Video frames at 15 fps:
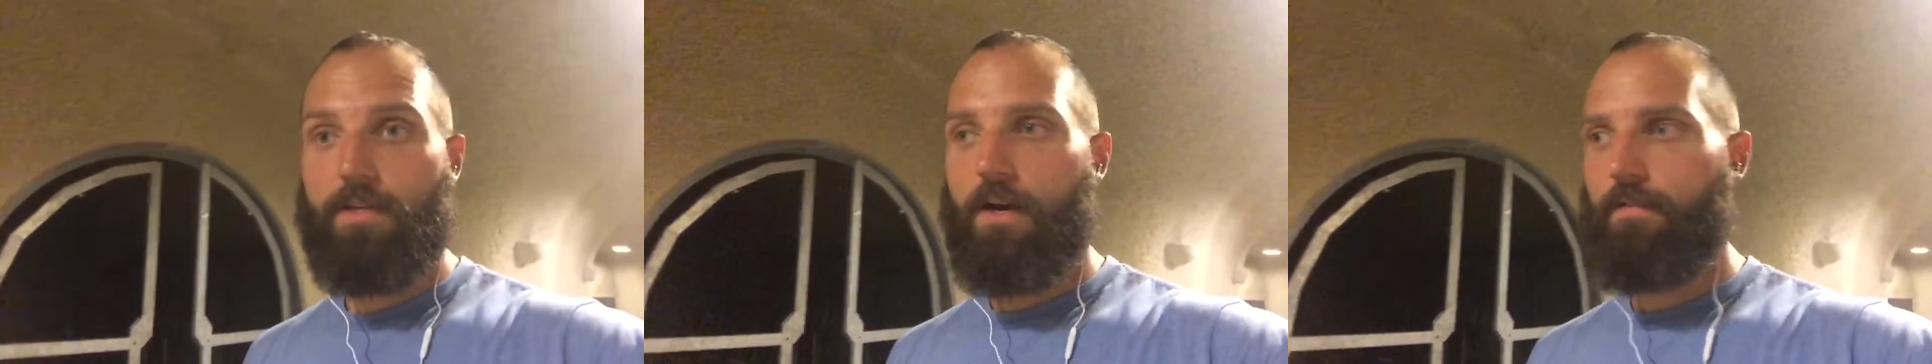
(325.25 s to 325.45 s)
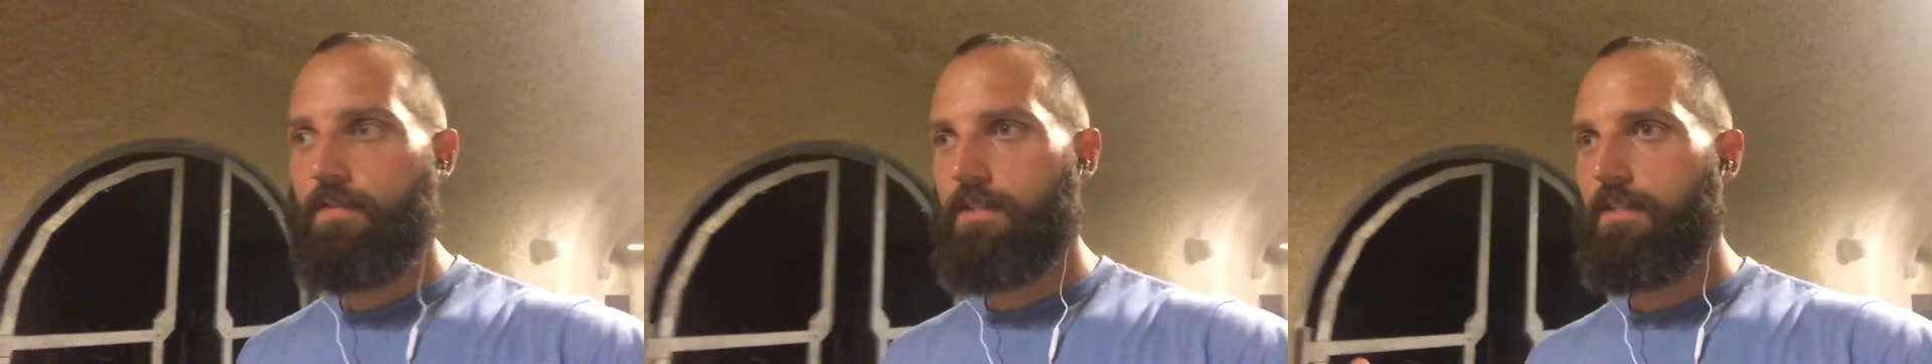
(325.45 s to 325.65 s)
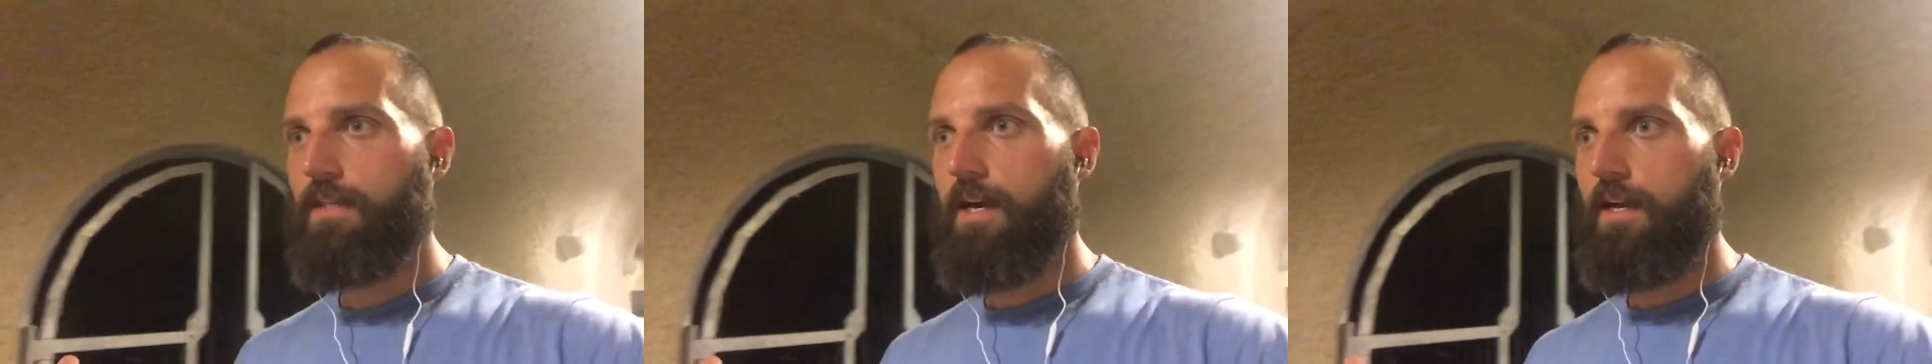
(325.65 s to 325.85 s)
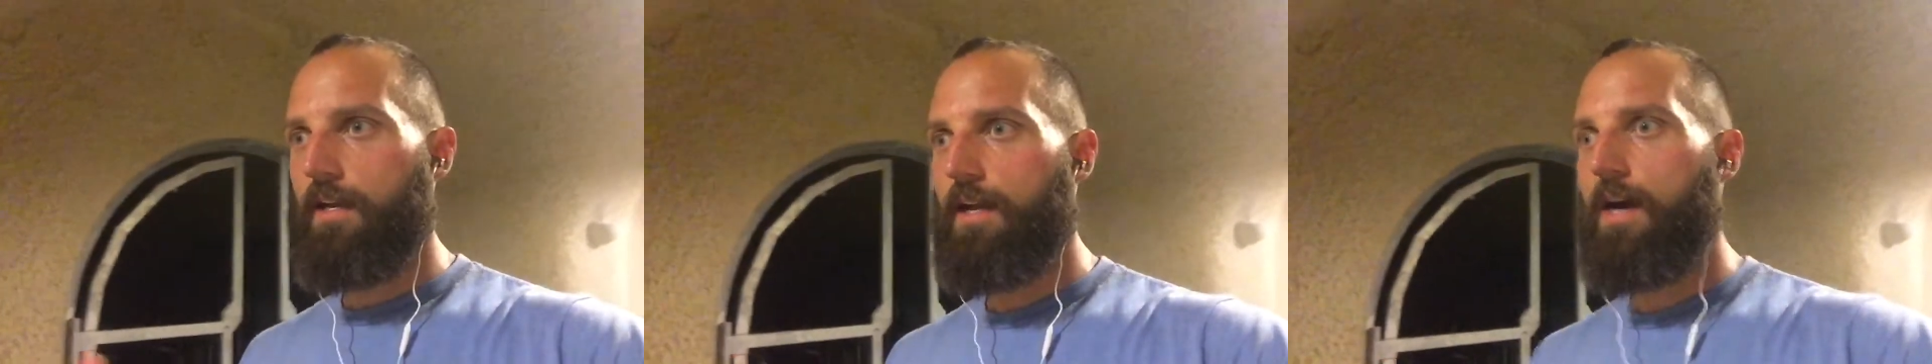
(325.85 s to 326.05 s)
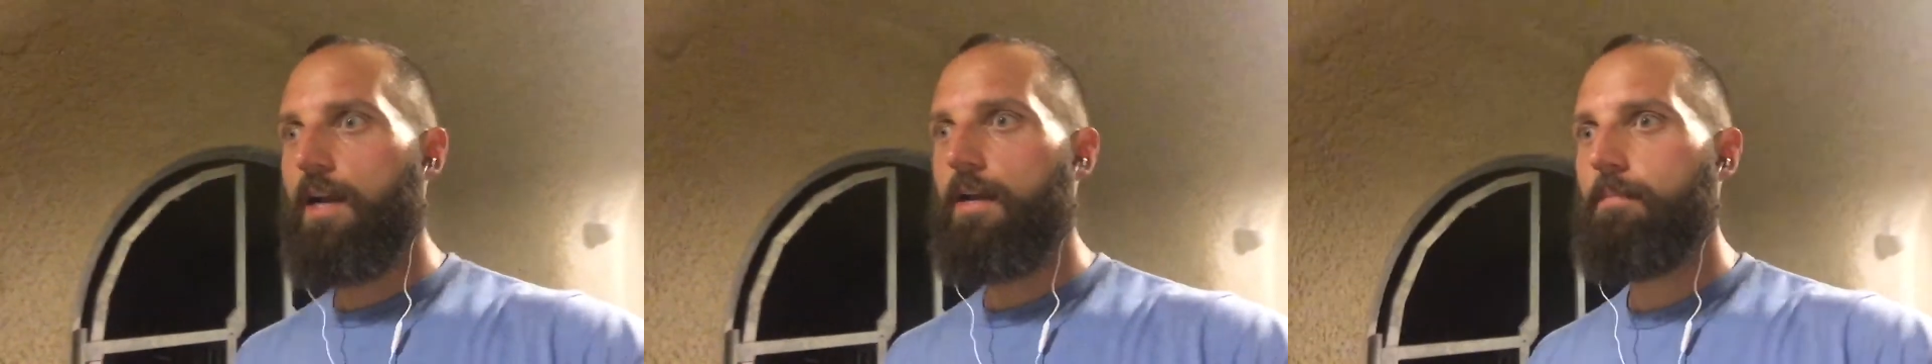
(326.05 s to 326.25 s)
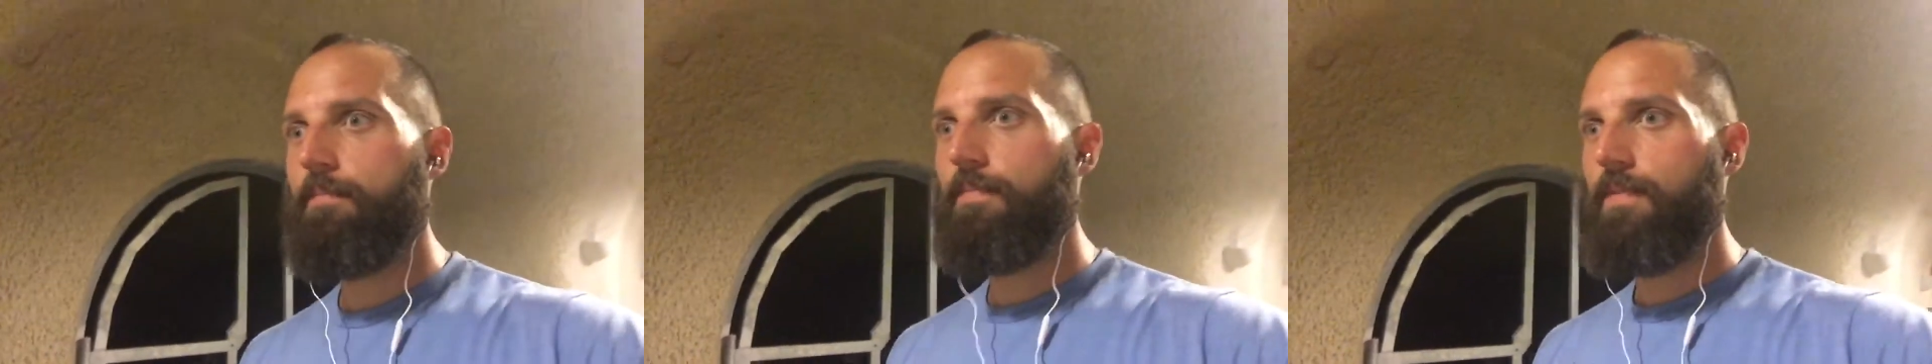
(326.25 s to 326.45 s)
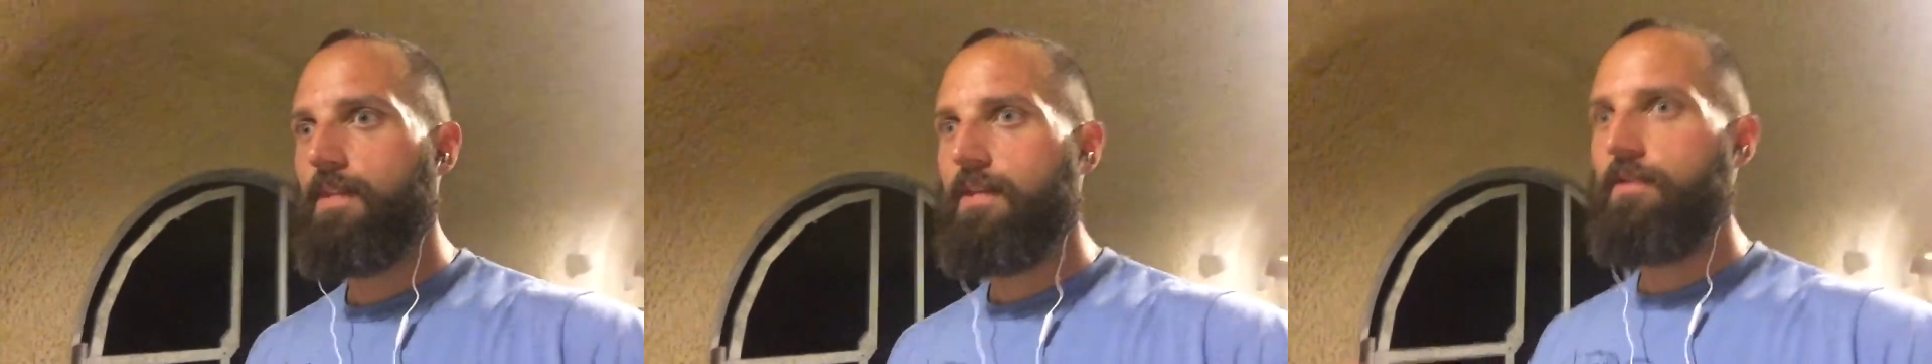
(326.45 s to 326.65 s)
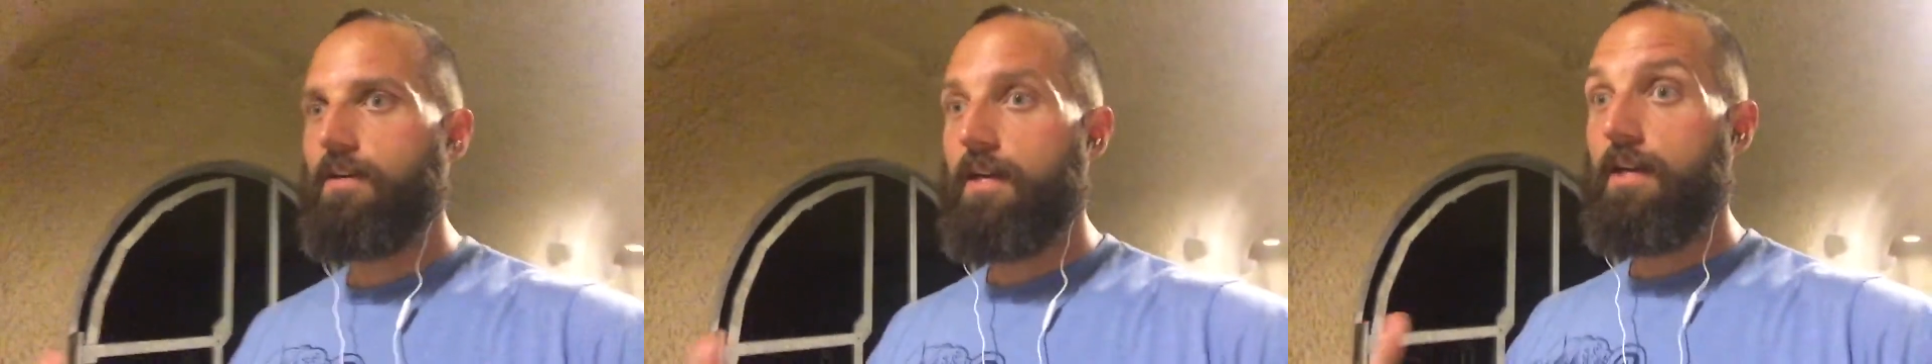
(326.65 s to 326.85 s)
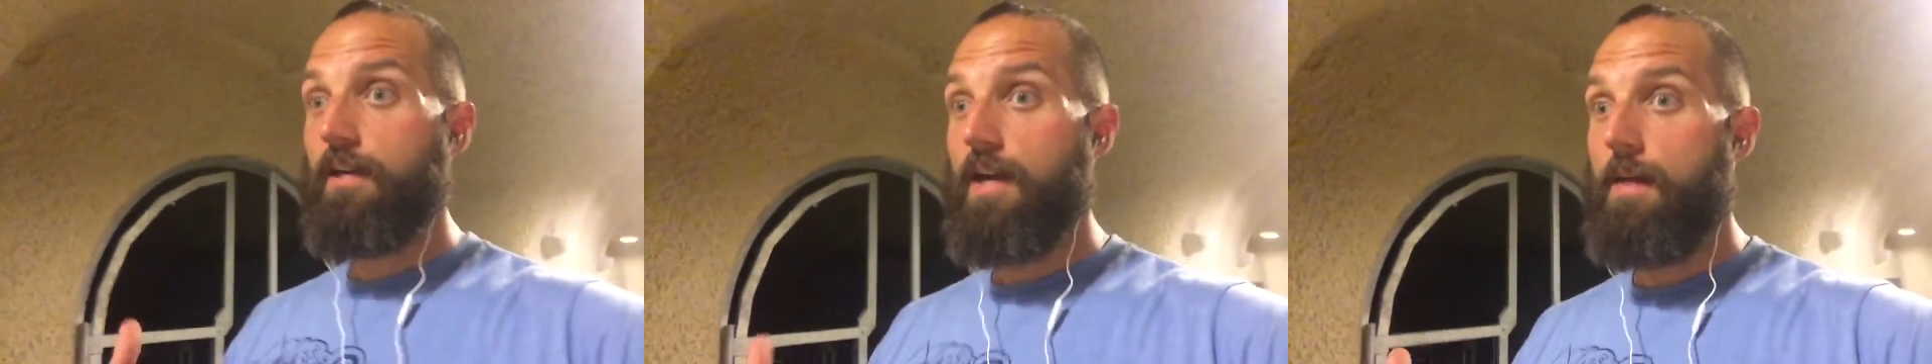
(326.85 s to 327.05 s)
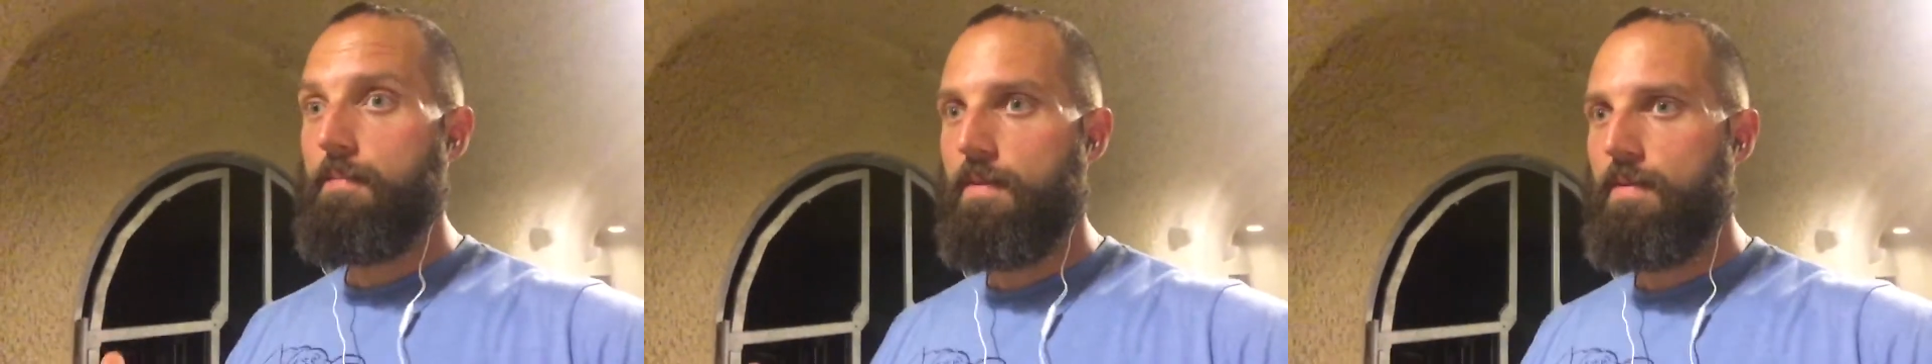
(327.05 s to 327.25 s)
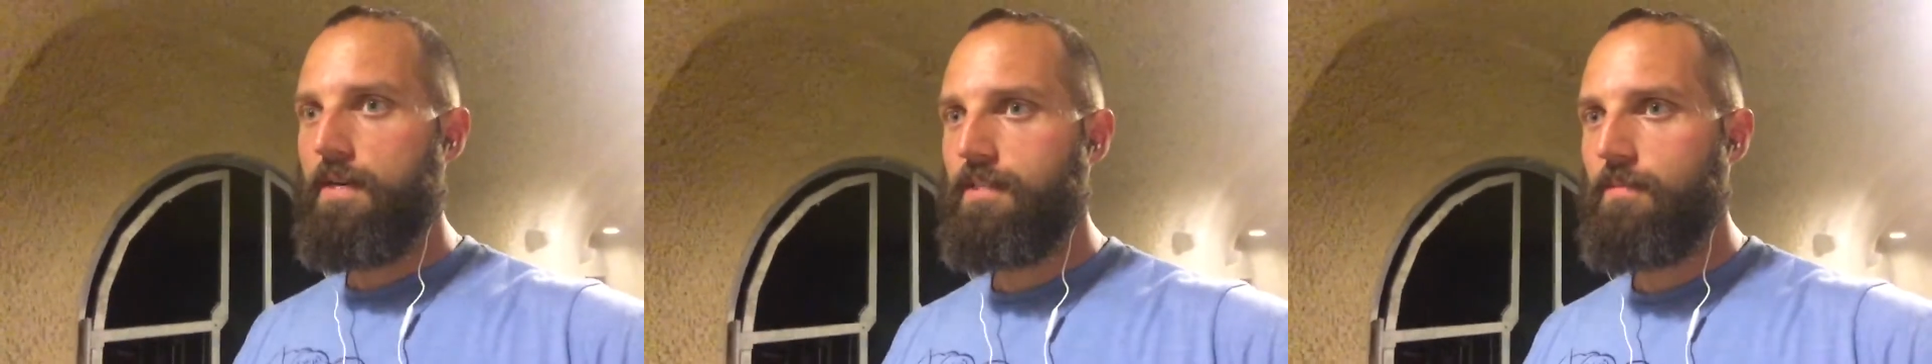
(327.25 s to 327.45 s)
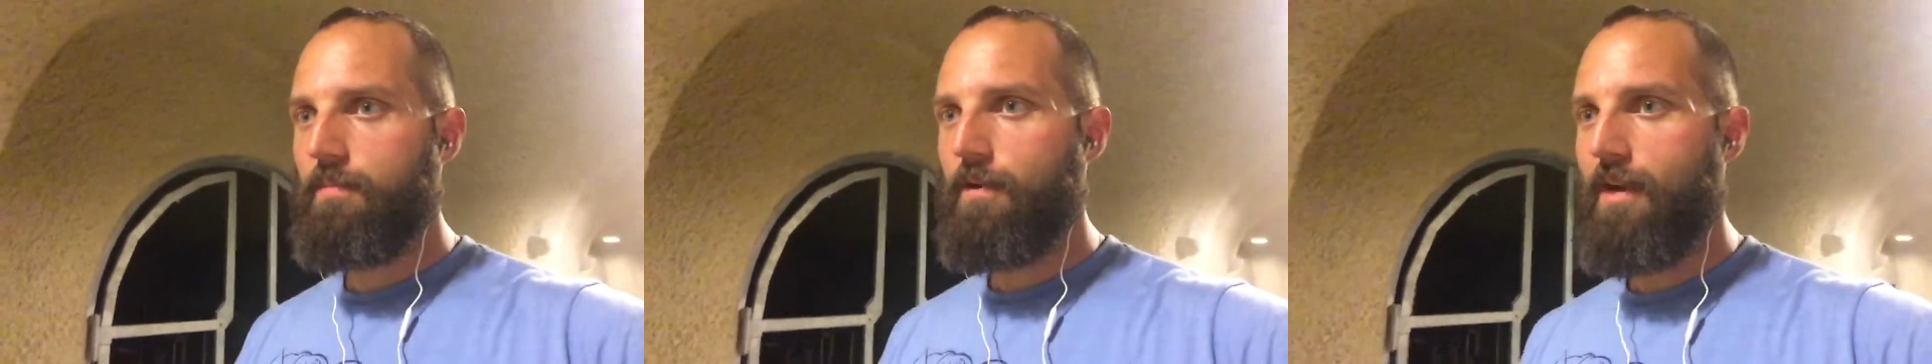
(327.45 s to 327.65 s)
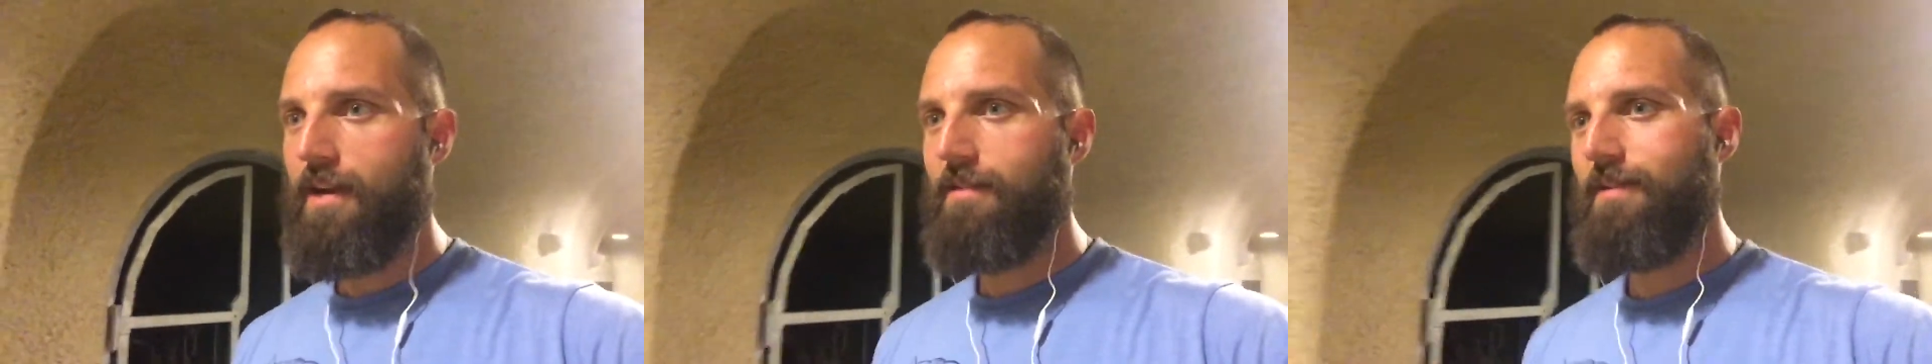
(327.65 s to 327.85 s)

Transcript: Harvest is kind of caught up, you know, kind of caught me by surprise,